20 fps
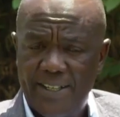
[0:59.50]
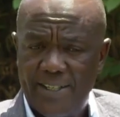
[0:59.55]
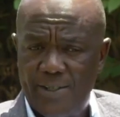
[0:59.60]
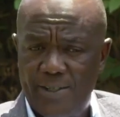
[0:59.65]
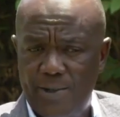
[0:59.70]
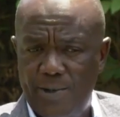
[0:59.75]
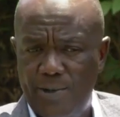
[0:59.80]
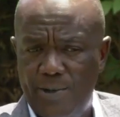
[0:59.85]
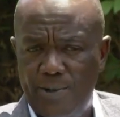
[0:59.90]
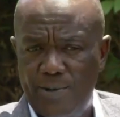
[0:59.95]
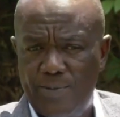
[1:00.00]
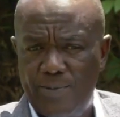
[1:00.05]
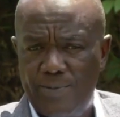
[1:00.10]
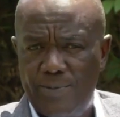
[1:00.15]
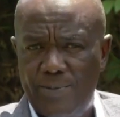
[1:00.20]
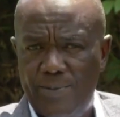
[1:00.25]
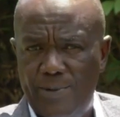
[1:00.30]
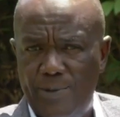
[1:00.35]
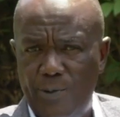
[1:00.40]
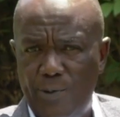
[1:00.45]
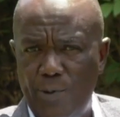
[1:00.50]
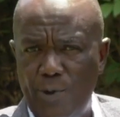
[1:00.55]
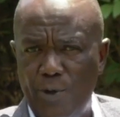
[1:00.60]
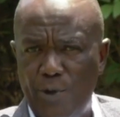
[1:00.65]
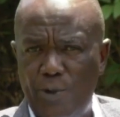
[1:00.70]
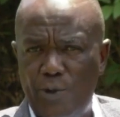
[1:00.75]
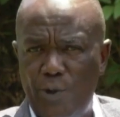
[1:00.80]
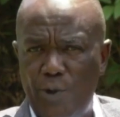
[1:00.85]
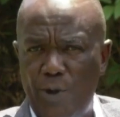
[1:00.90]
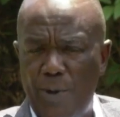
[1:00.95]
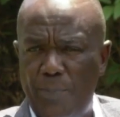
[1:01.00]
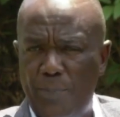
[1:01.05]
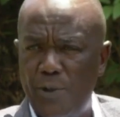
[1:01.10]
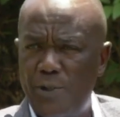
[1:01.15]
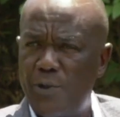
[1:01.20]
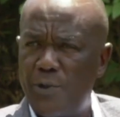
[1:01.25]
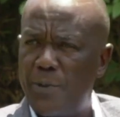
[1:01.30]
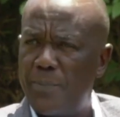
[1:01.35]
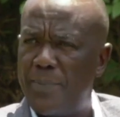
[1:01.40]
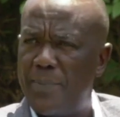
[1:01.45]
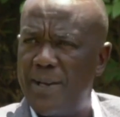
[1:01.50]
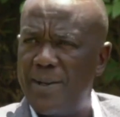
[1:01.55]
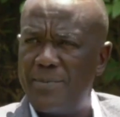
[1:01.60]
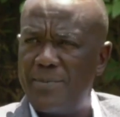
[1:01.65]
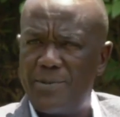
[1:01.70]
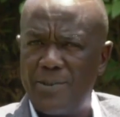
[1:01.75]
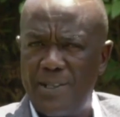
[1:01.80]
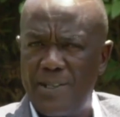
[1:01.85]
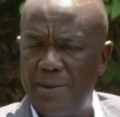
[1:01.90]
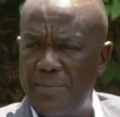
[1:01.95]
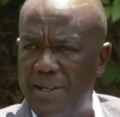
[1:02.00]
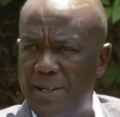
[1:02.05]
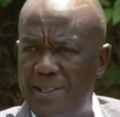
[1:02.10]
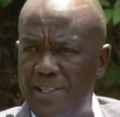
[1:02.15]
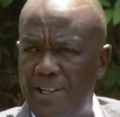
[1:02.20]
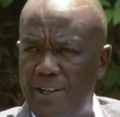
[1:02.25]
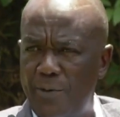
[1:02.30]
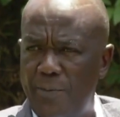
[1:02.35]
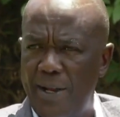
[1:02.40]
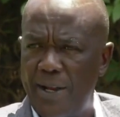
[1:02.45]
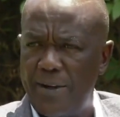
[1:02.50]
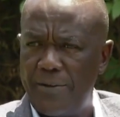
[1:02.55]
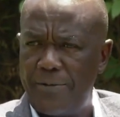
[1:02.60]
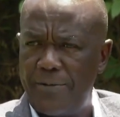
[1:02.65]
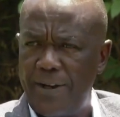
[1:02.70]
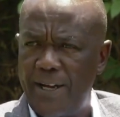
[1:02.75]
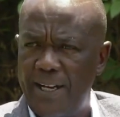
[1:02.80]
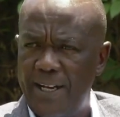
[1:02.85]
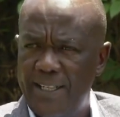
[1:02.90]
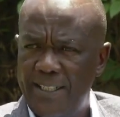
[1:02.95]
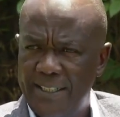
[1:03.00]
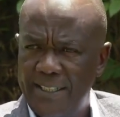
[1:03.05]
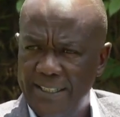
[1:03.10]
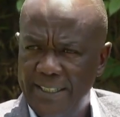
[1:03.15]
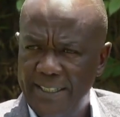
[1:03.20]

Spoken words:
So to also apportion blame to them, I think would be unfair.